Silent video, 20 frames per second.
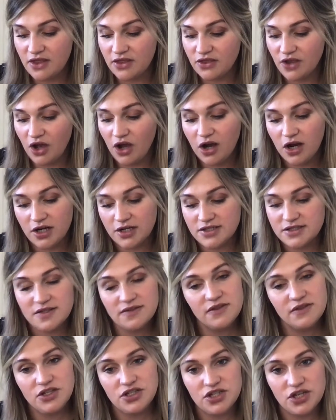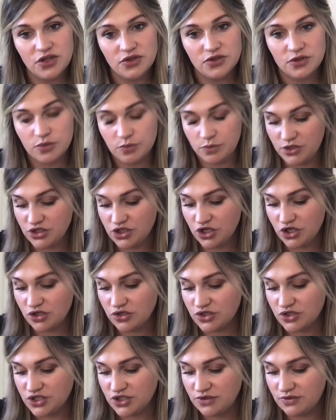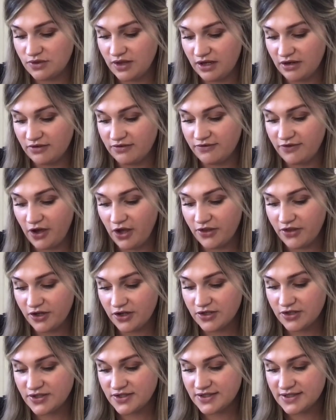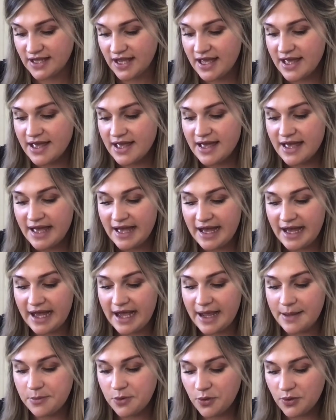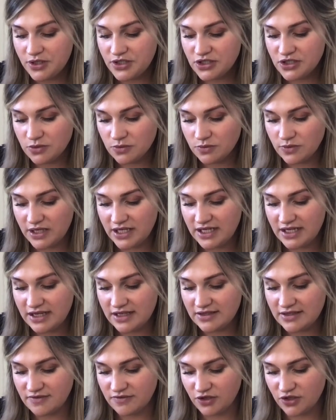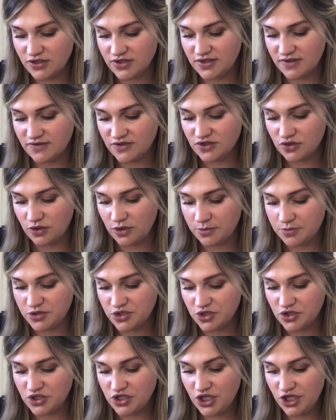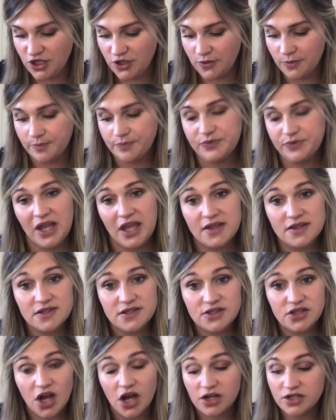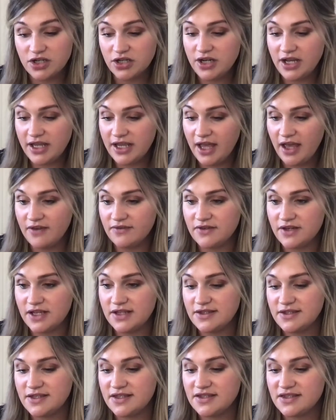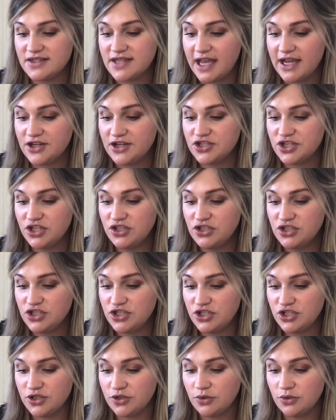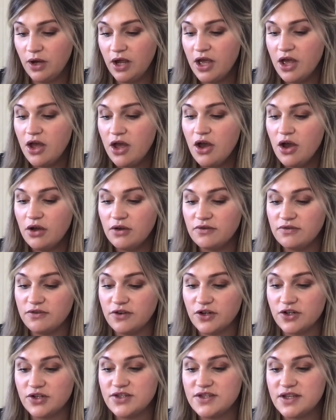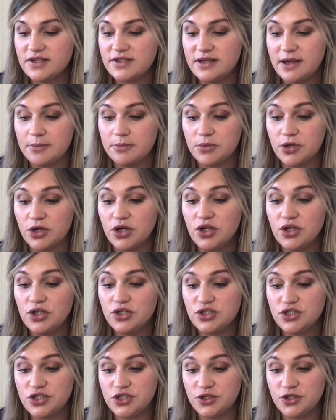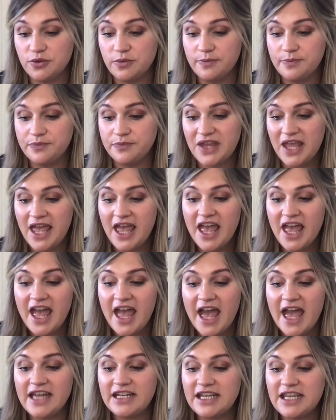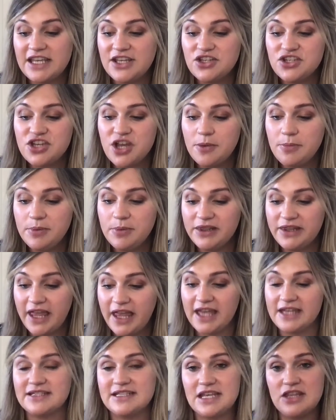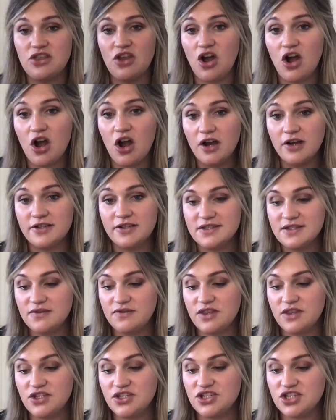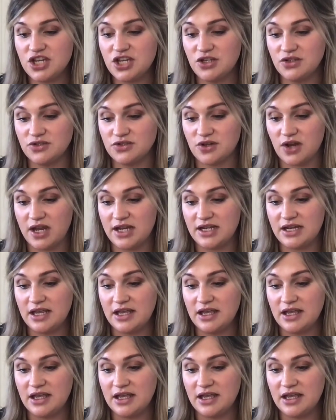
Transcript: the hearts of the children would turn to their fathers. I'm going to read this verse of scripture to you. It's Doctrine and Covenants, section 2, verse number 2. And he shall plant in the hearts of the children